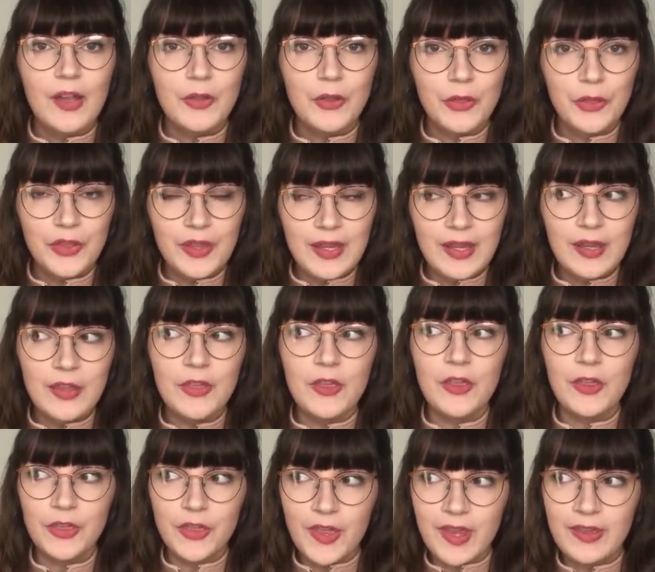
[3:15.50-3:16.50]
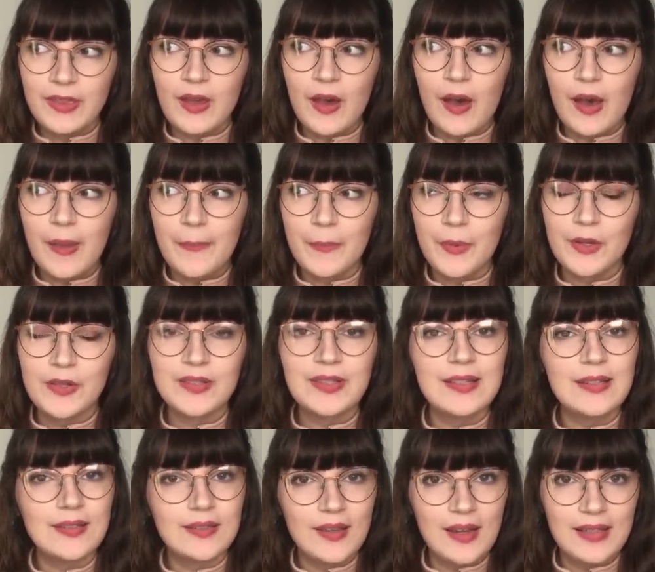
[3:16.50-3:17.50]
I think the thing that I'm
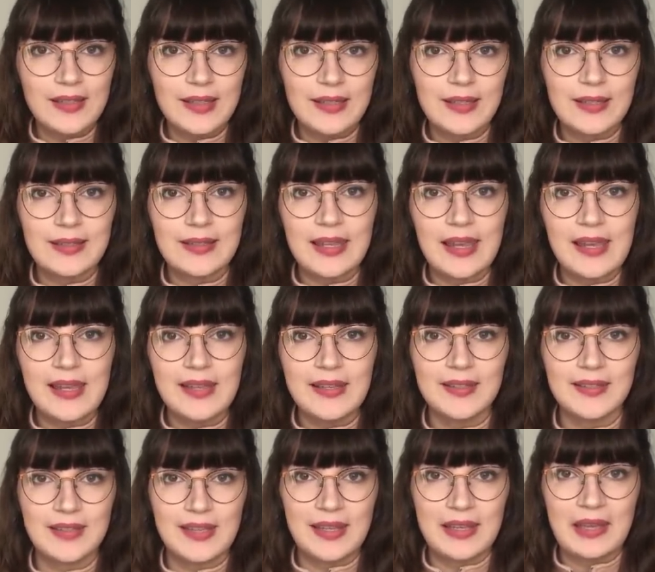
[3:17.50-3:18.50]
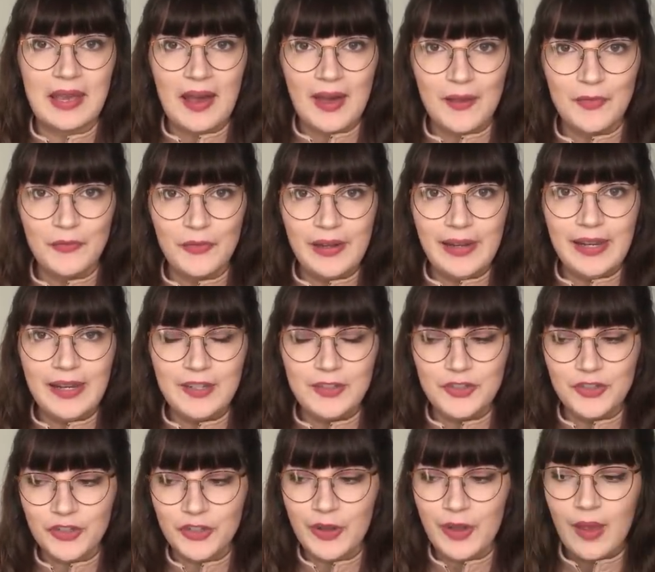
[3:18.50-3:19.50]
most excited to see is the cat
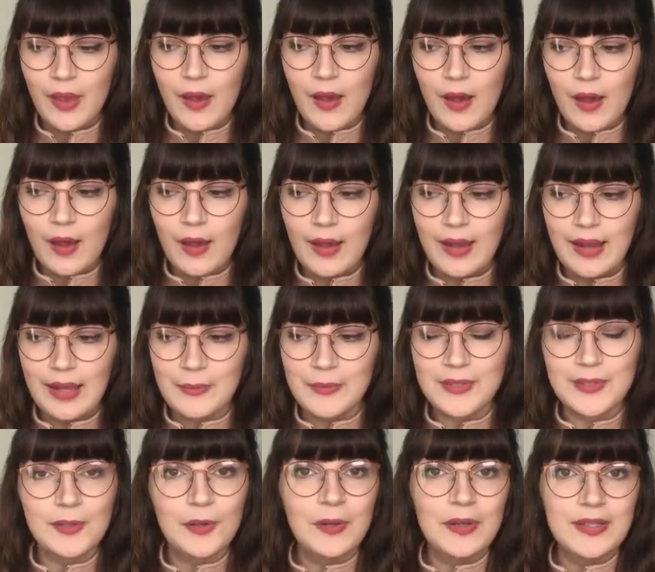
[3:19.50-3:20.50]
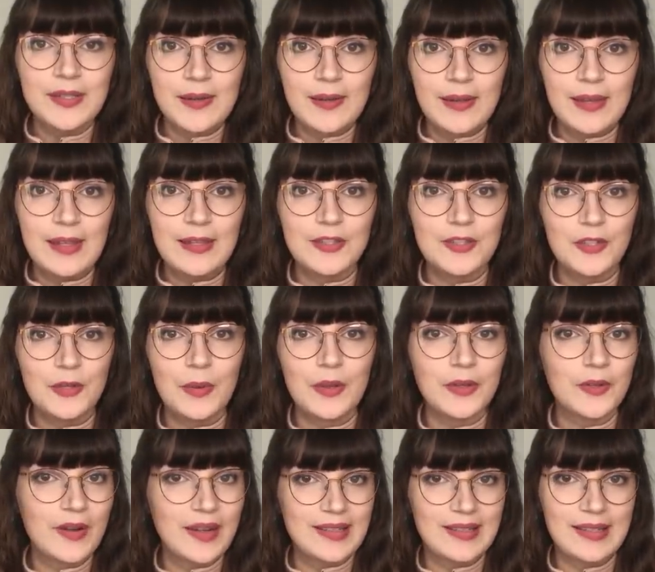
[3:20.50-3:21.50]
village. I am slowly turning into
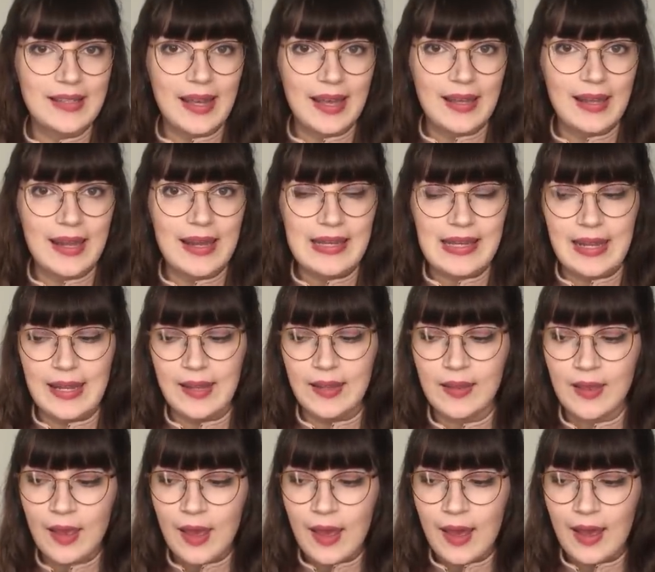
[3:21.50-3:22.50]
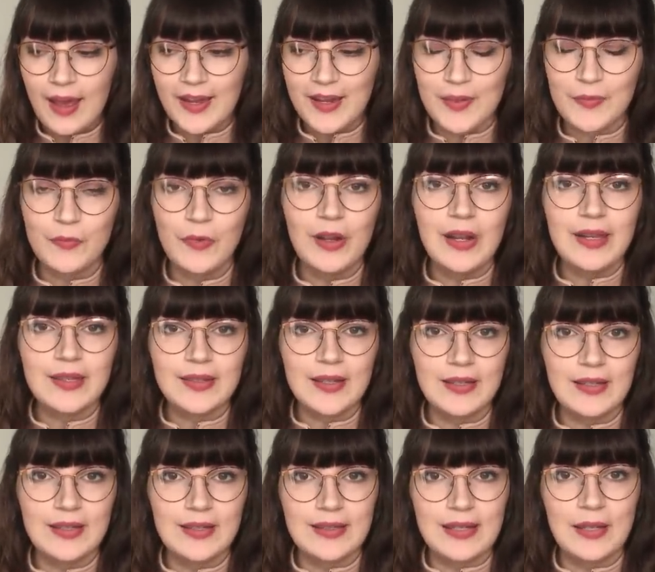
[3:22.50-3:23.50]
a crazy cat lady and I'm really
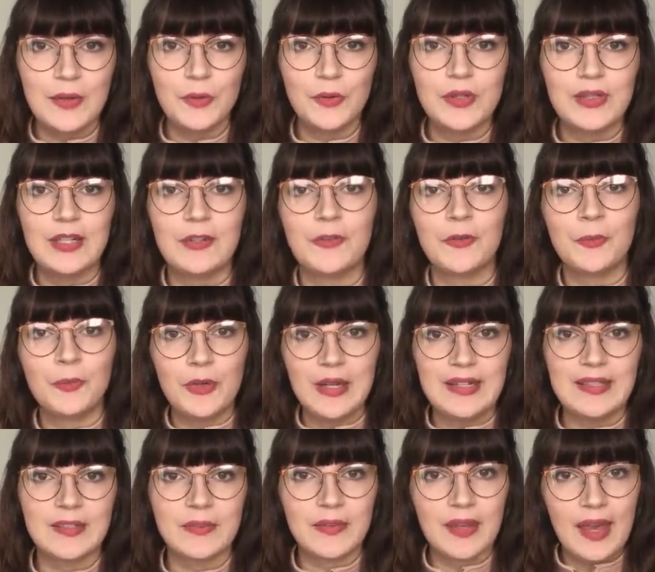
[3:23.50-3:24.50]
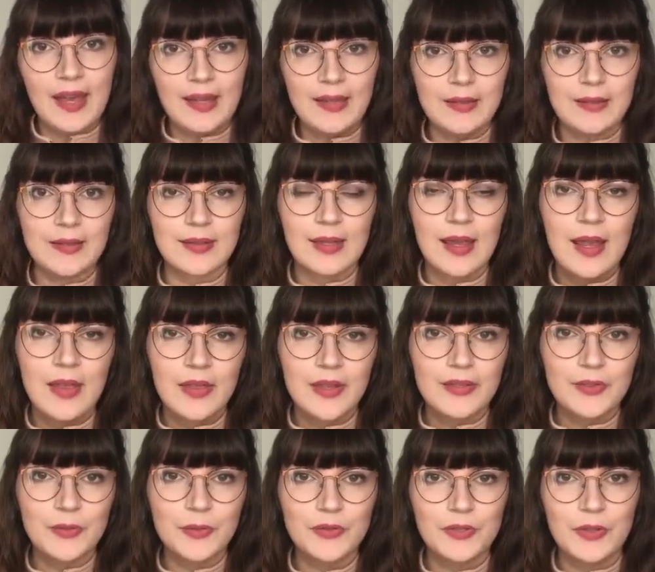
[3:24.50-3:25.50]
excited to see all the different breeds of cats.
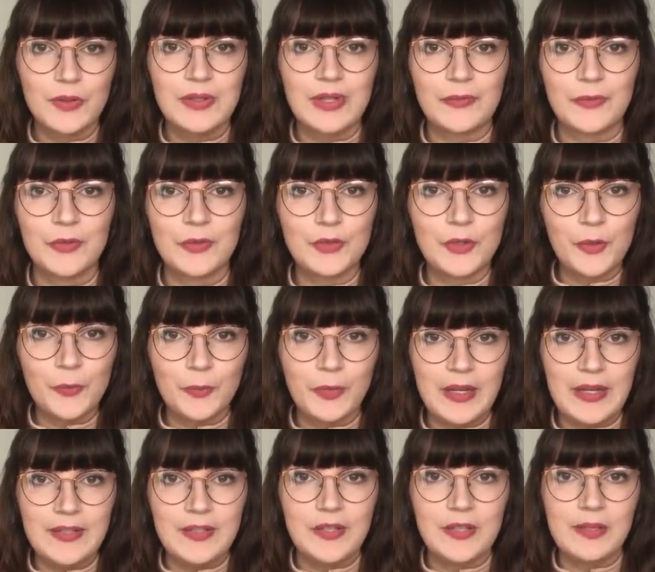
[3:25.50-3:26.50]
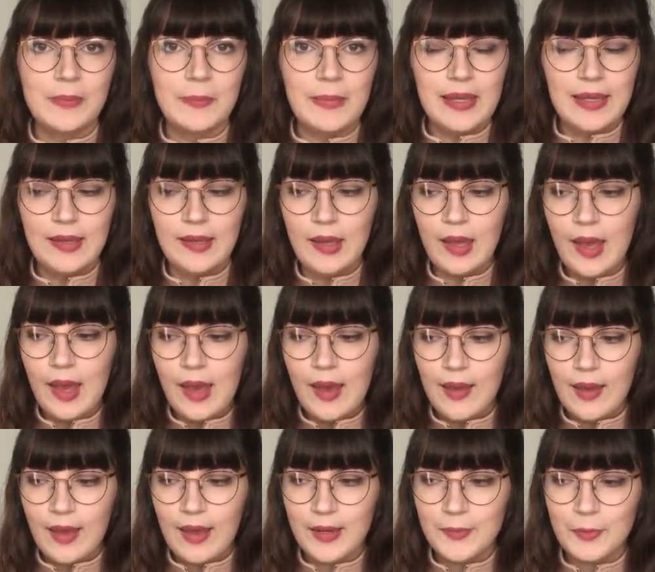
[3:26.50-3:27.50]
There's also different dog breeds you can meet,
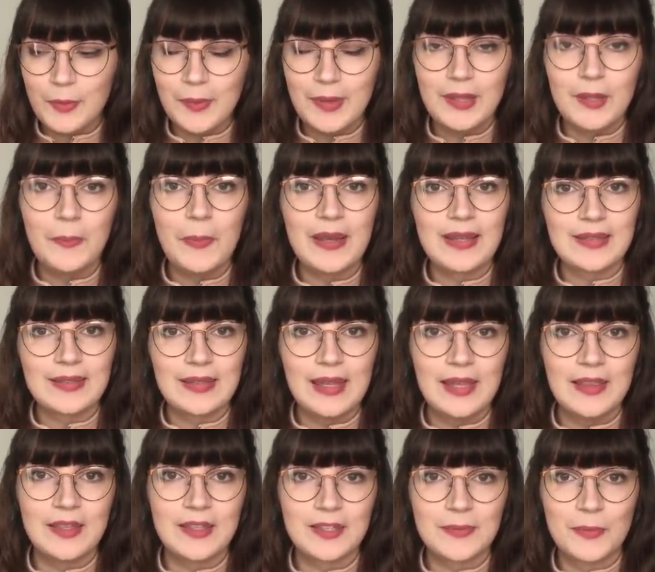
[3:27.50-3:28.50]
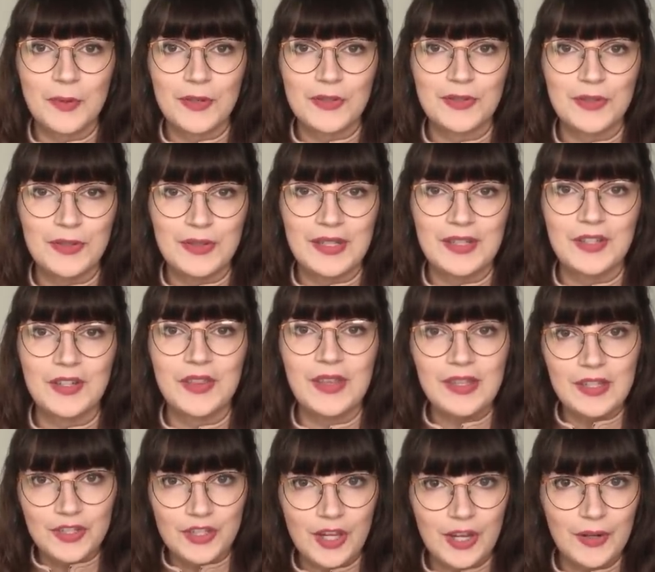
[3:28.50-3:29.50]
and probably the best thing that's most suited to
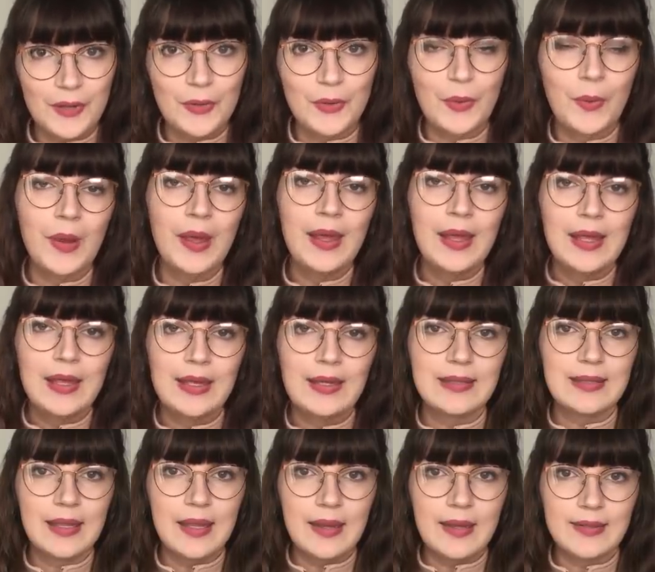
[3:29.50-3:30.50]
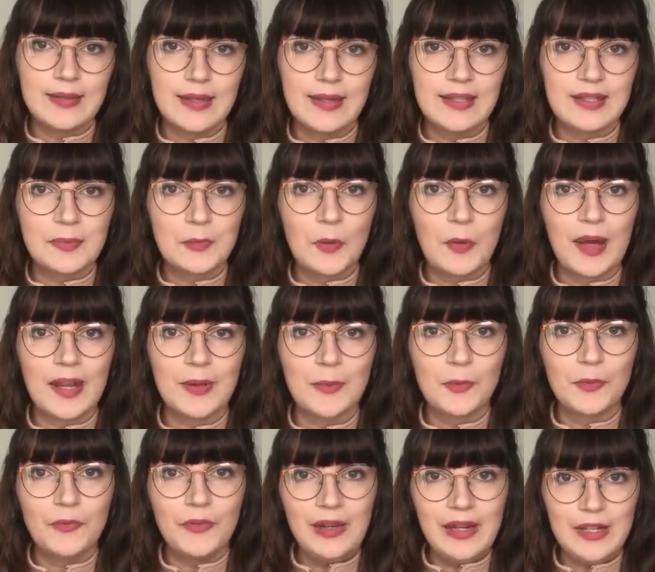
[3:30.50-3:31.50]
this channel is there is a small
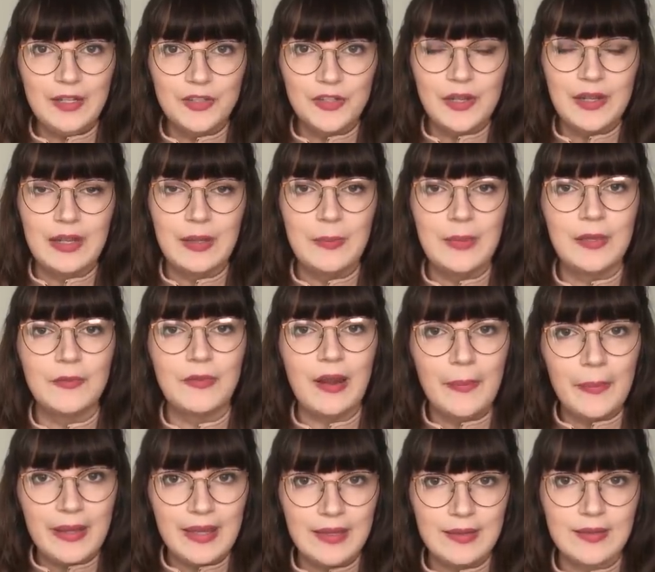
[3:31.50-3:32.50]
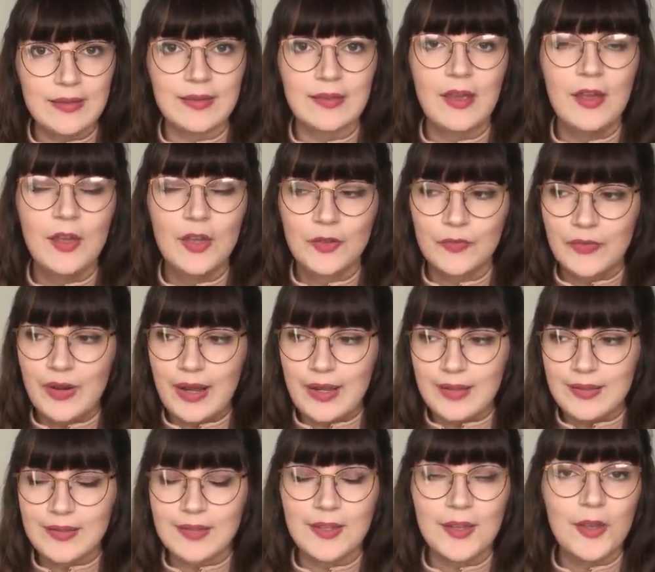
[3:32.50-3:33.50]
animal village so you can meet rabbits,
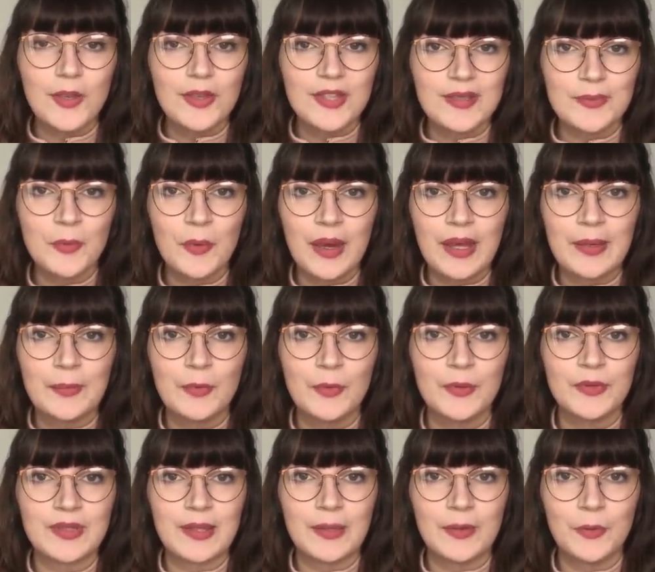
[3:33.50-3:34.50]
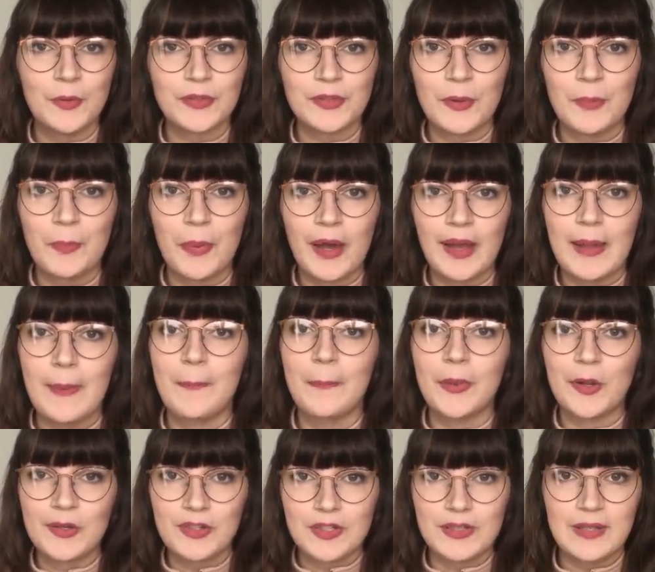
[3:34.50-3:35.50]
rats, other small animals, and also buy a
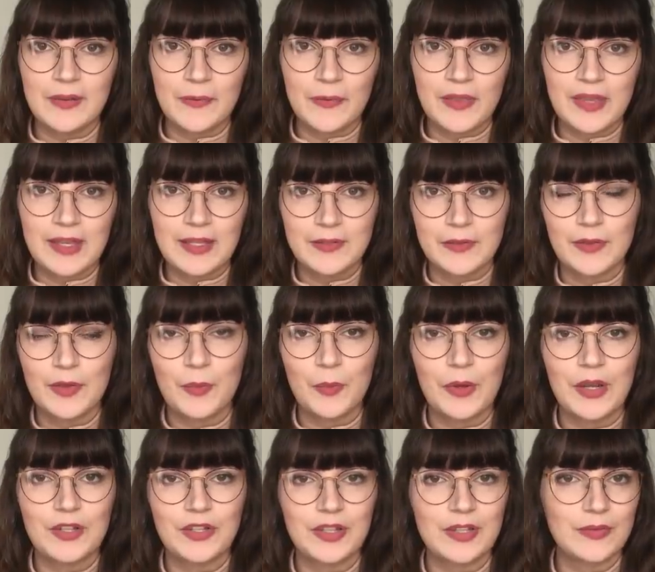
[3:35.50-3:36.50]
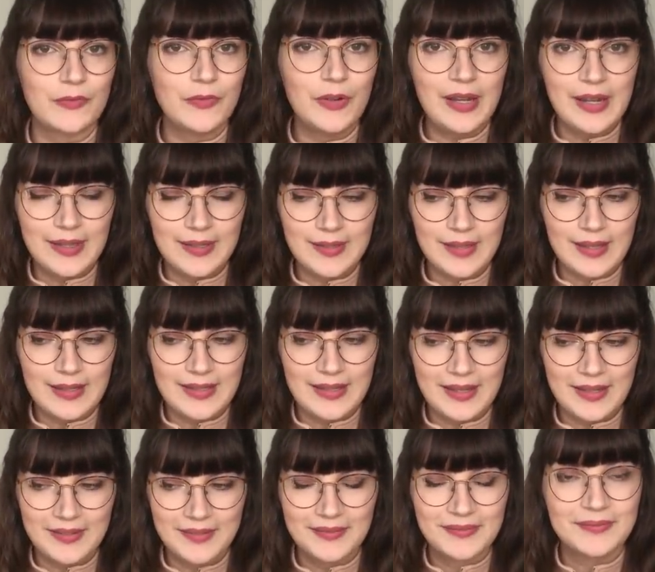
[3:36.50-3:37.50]
bunch of different things for them, which is really
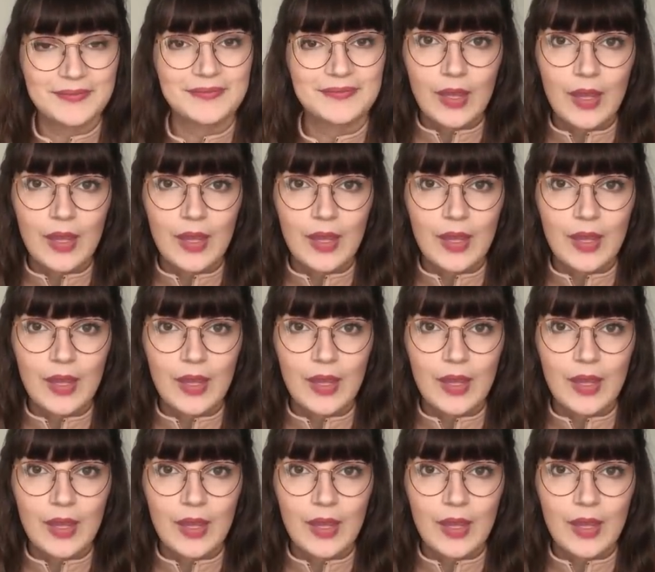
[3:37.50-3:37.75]
exciting.